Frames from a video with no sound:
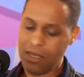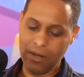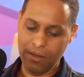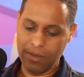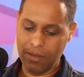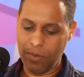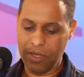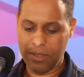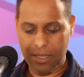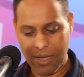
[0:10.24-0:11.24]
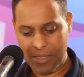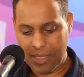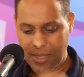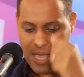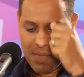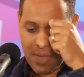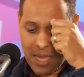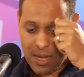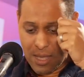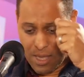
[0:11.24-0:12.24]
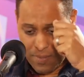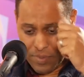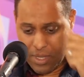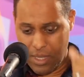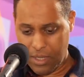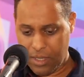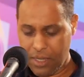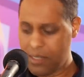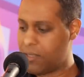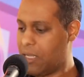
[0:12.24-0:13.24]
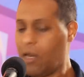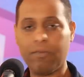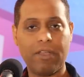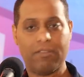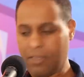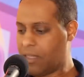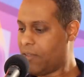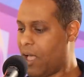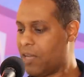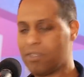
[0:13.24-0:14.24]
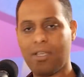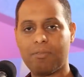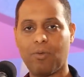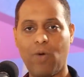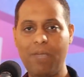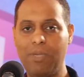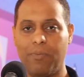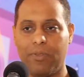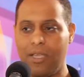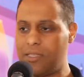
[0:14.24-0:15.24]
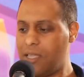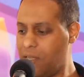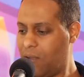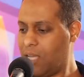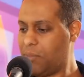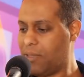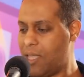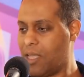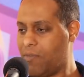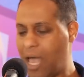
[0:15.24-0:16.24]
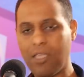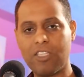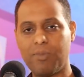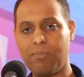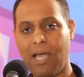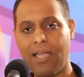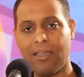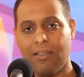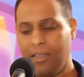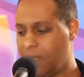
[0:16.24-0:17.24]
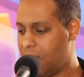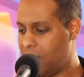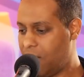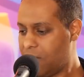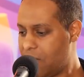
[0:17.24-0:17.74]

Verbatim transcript: you know, stuff? Here's the thing, man. Because, you know, because all of a sudden some white people, they said, you know, come to think of it, I used to be black. You know,